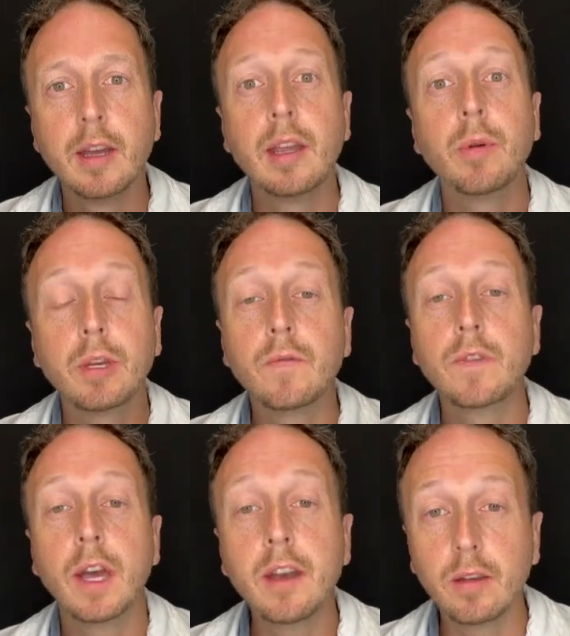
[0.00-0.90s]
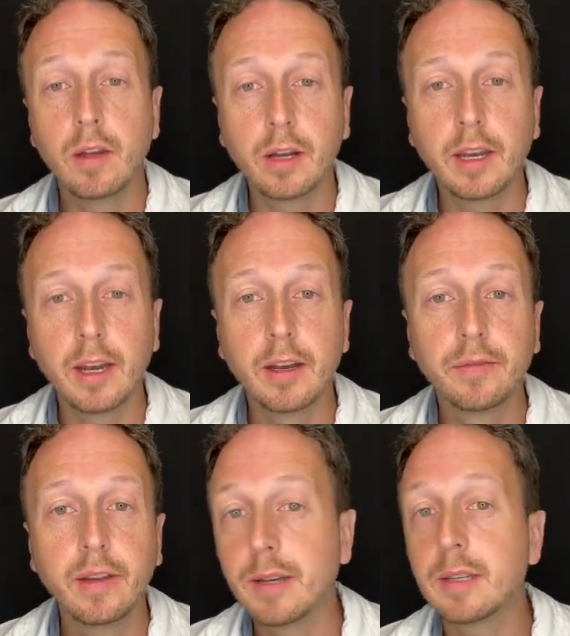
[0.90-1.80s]
Now, when you've done it long
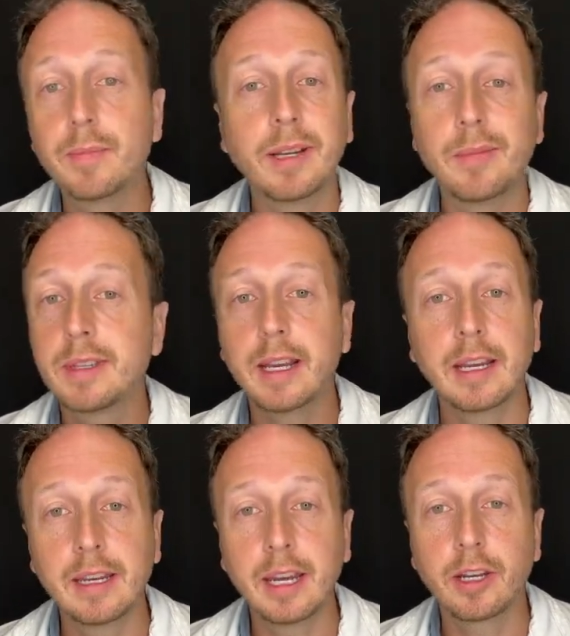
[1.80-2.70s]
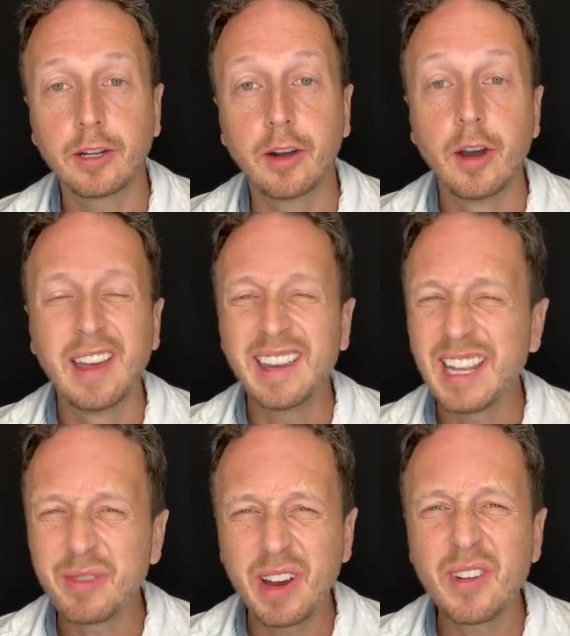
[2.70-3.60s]
enough, it just becomes second nature. And
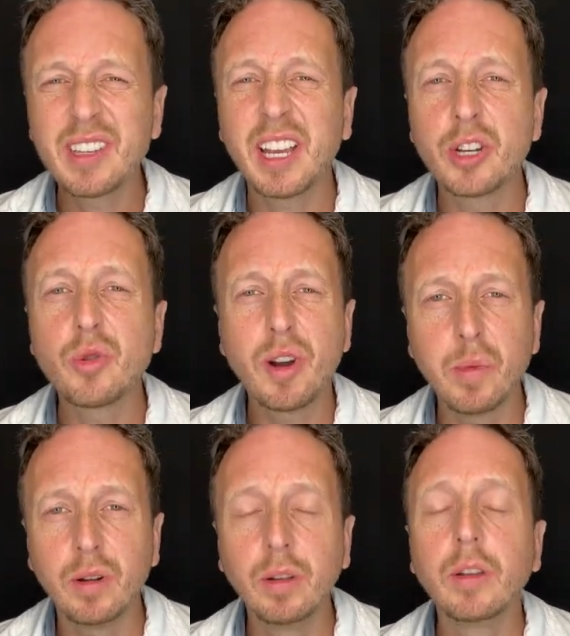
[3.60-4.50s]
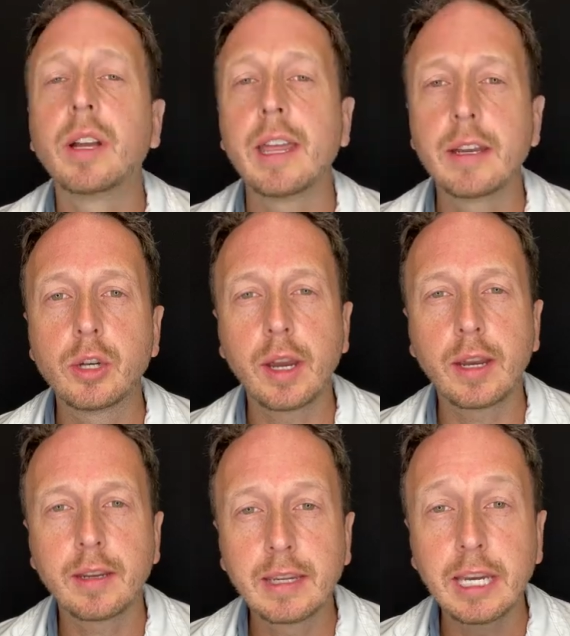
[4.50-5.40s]
that's why I always had trouble kind of
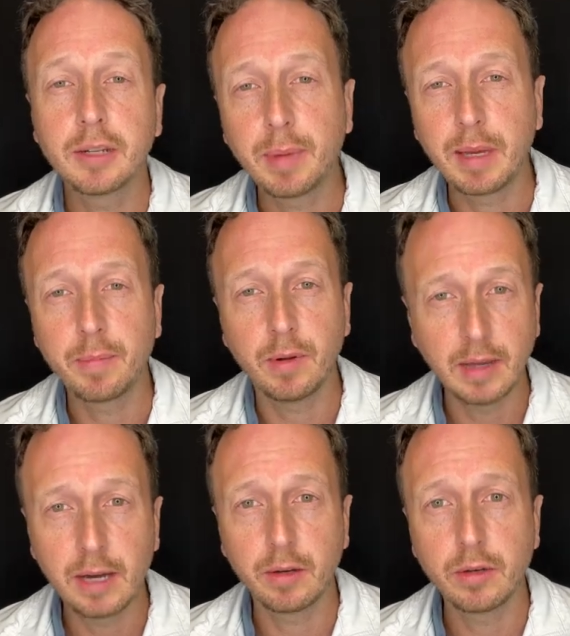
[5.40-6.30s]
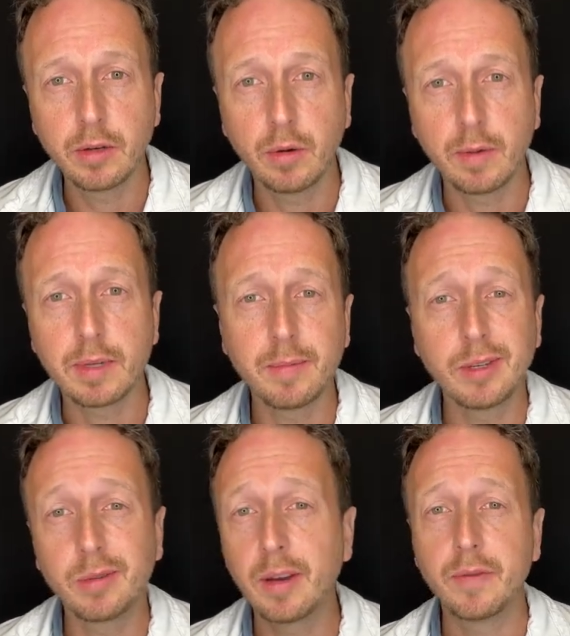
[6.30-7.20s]
trying to teach people how to do it because I've been
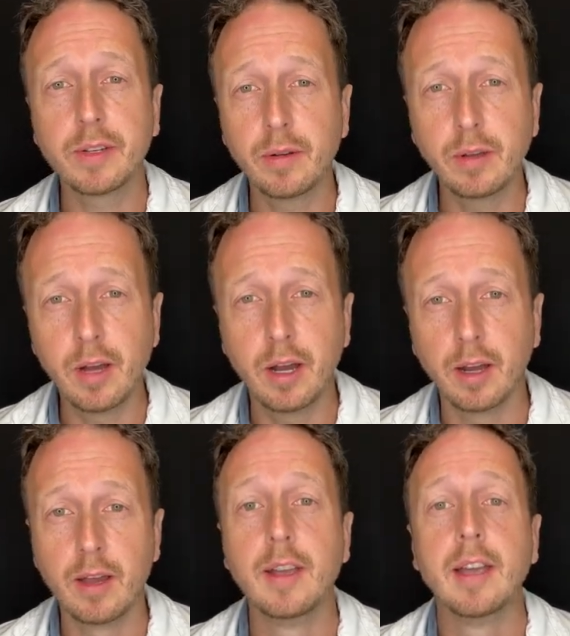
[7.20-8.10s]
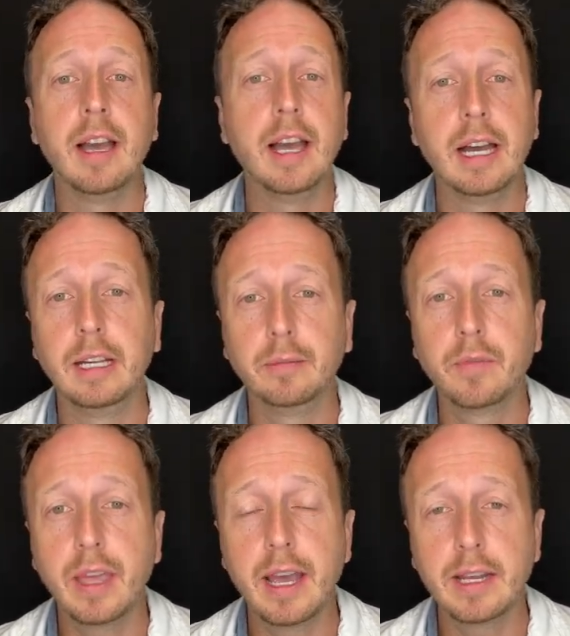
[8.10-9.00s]
doing it for so long um,
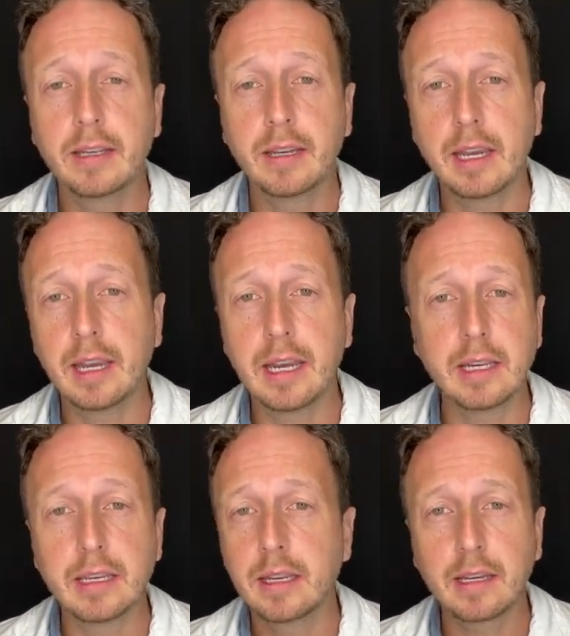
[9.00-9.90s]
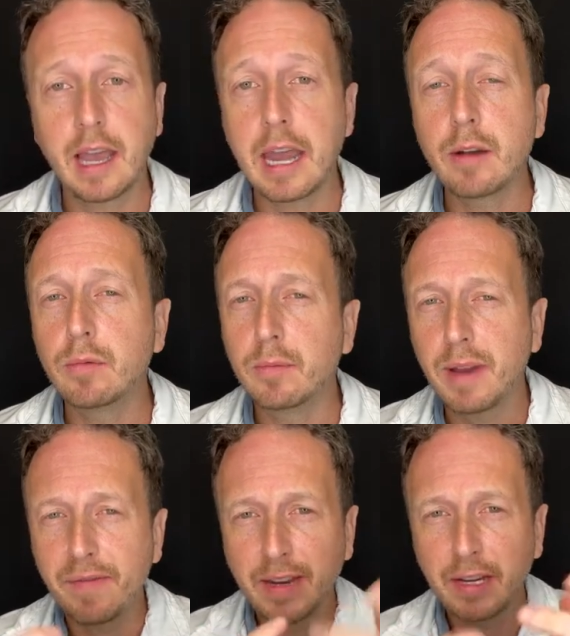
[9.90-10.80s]
that it, I don't, my
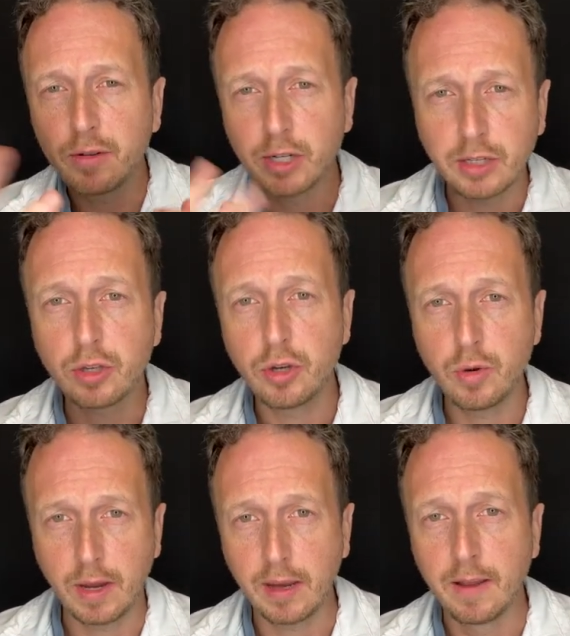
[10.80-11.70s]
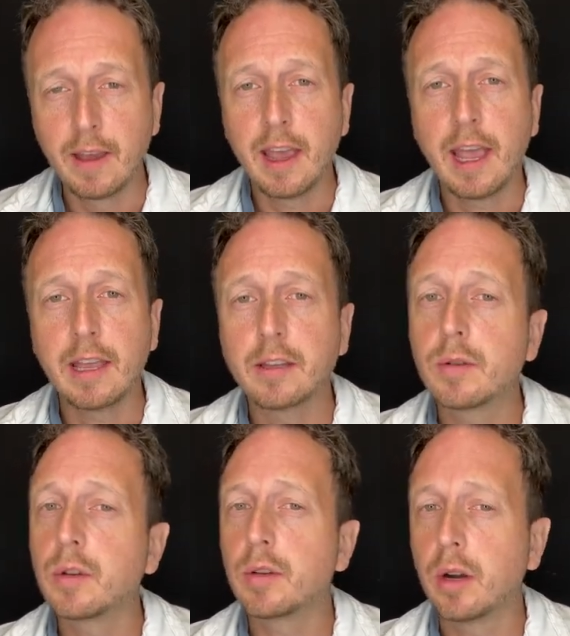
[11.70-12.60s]
fingers just do it. And so
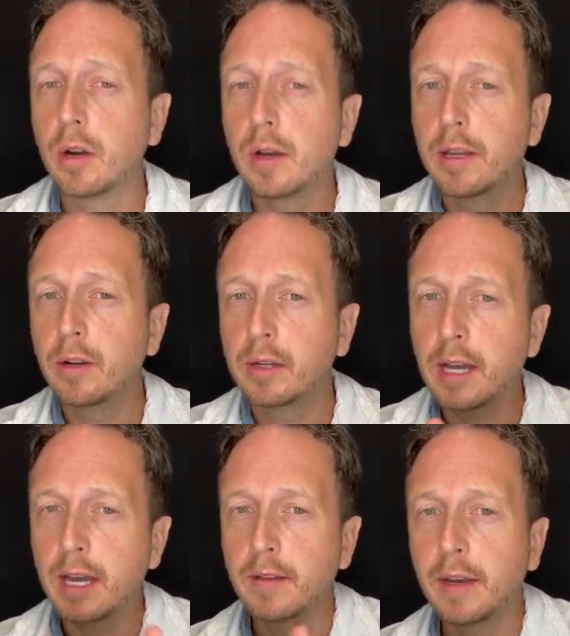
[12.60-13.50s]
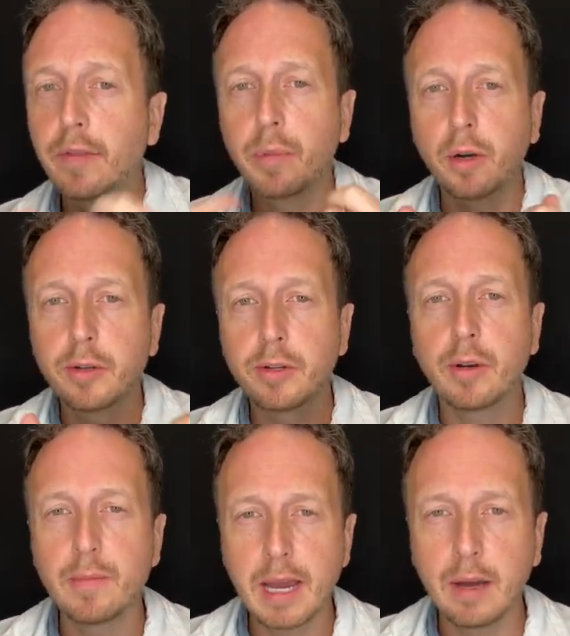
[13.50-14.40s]
it's always hard, and there are kind of different parts of
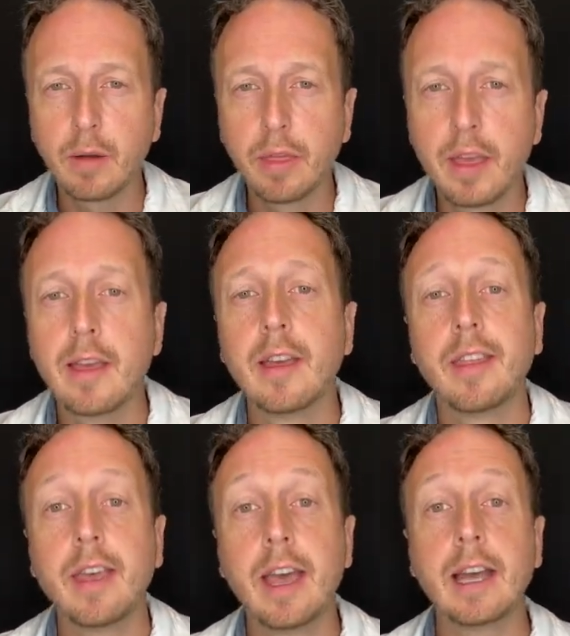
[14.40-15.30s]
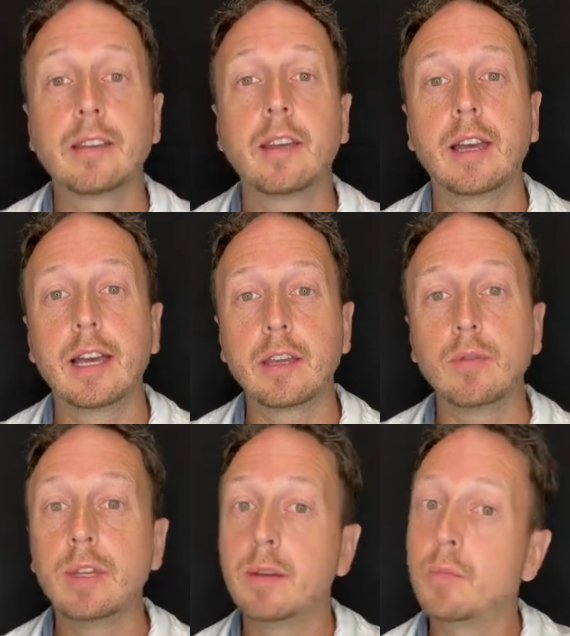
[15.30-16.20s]
your mouth that uh, you
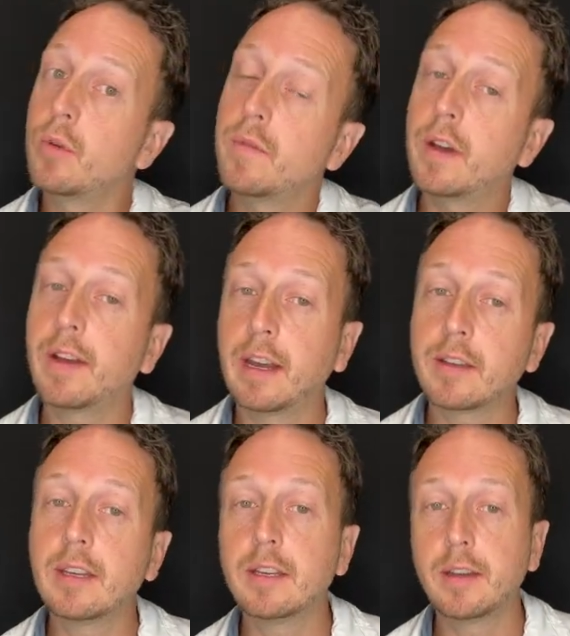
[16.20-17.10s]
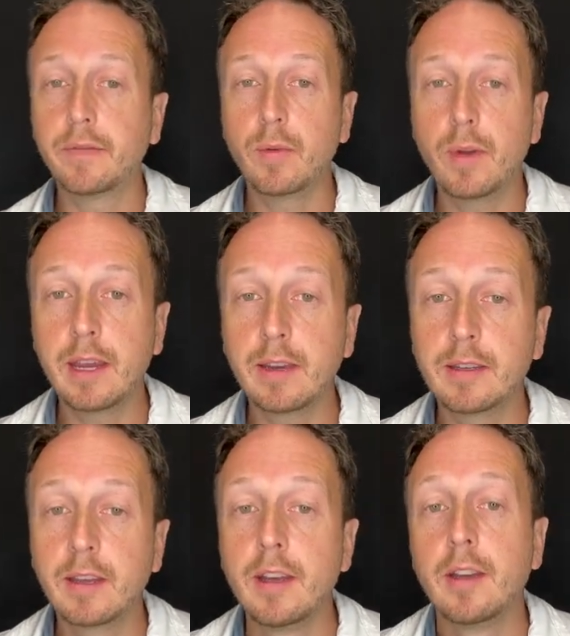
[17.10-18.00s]
need to move your hands in different
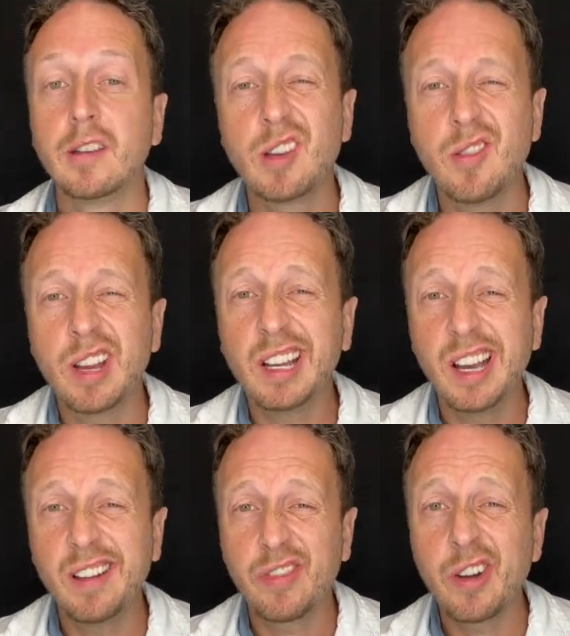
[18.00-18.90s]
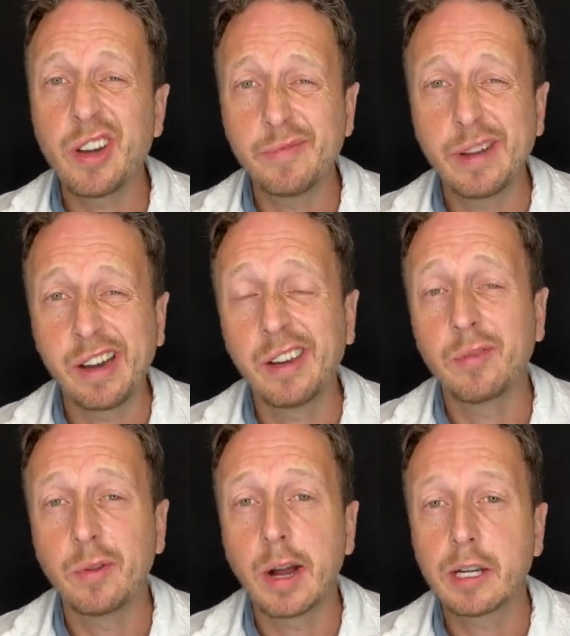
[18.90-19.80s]
ways. So I kind of thought about it
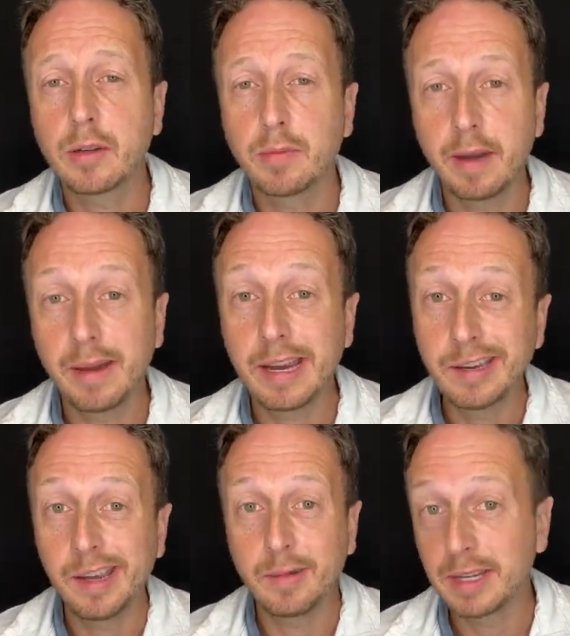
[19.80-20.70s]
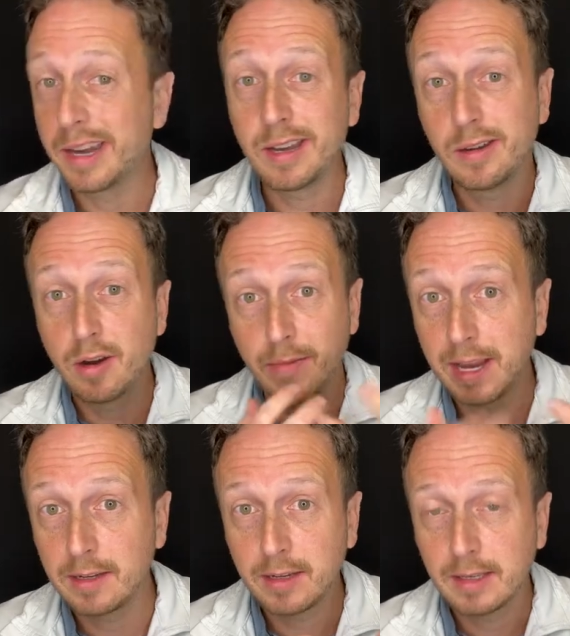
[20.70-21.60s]
and watched what I did because I didn't know my
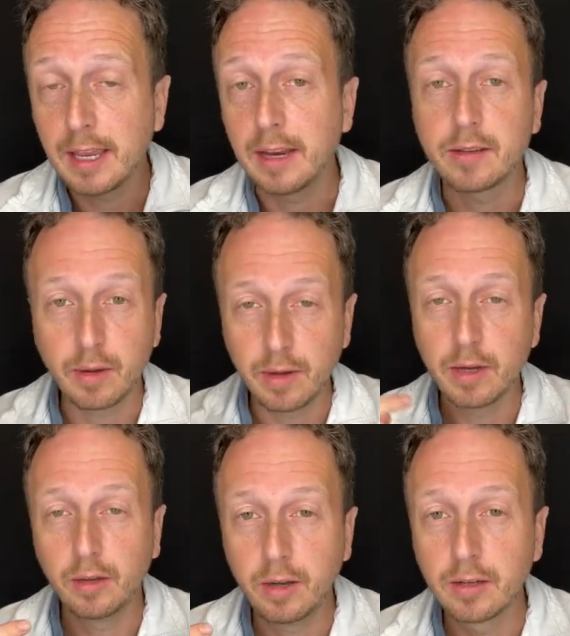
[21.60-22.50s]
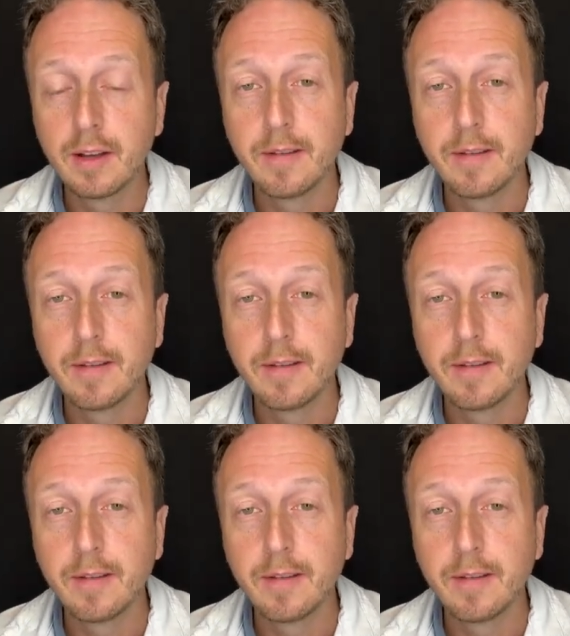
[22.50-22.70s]
hands just did it. So I went and looked